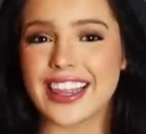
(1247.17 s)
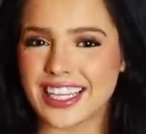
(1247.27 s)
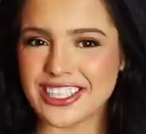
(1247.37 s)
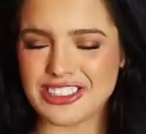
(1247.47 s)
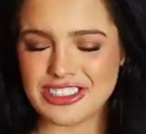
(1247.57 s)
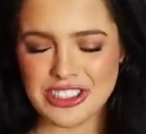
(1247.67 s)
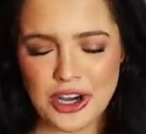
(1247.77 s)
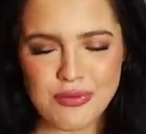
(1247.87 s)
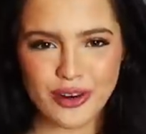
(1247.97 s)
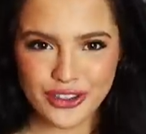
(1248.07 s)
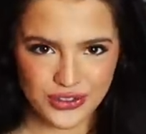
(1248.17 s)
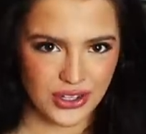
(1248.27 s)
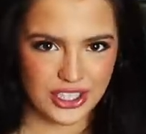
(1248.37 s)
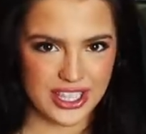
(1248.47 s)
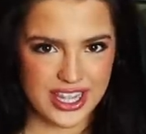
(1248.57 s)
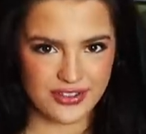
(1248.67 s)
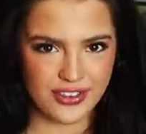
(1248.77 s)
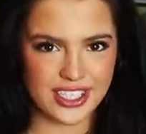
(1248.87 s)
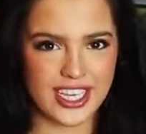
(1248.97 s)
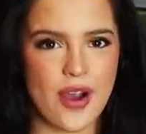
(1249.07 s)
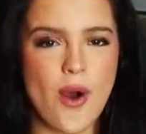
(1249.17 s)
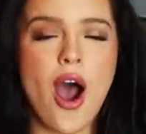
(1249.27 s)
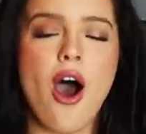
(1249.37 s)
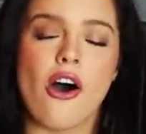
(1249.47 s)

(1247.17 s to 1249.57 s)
Thank you so much for watching this video.